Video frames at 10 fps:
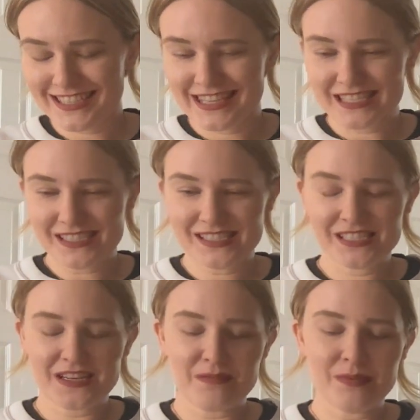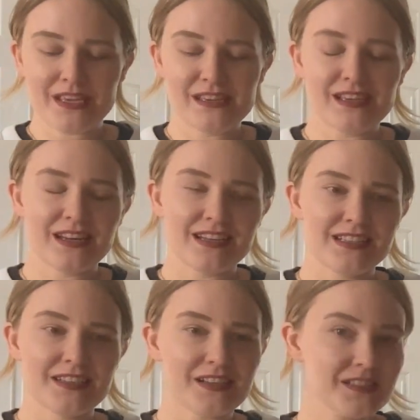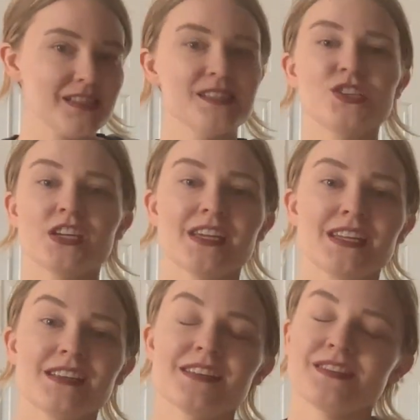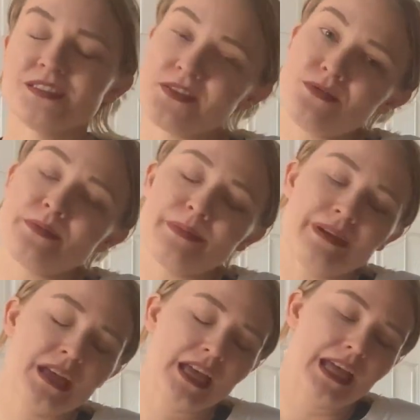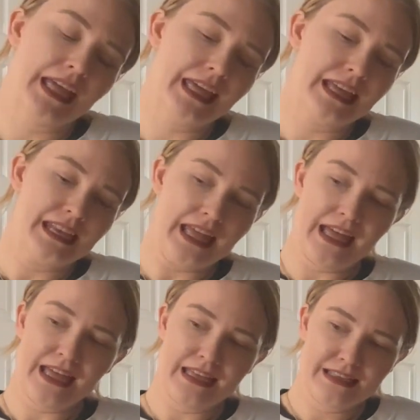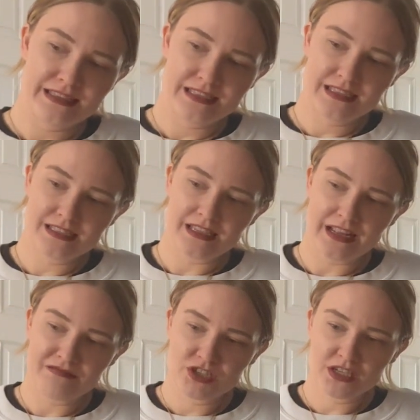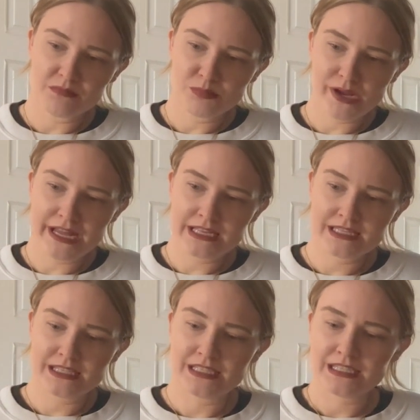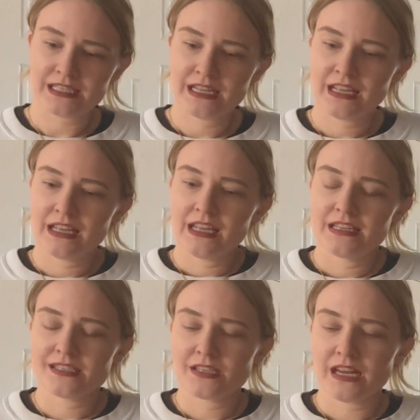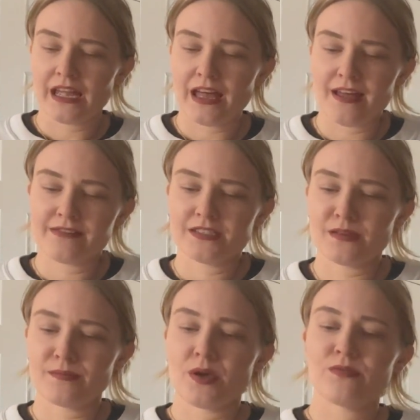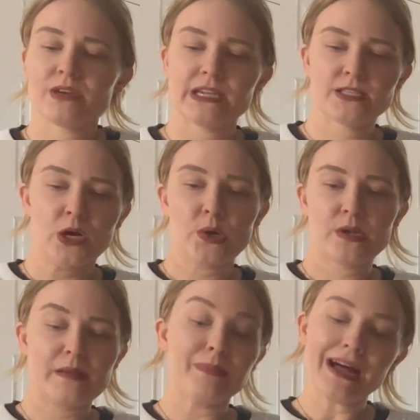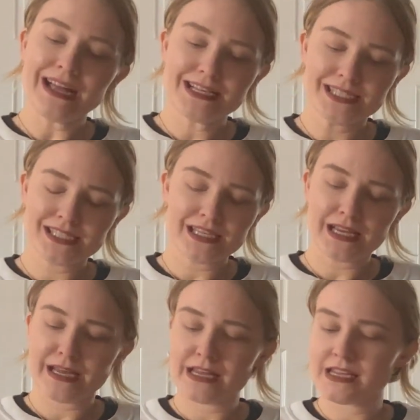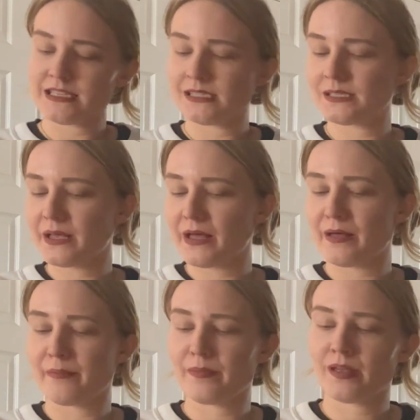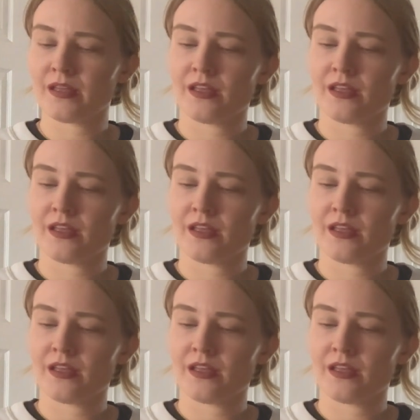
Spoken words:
This is gonna be a Tuscan chicken soup, and it's gonna have chicken breast. It's gonna have some rigatoni pasta, some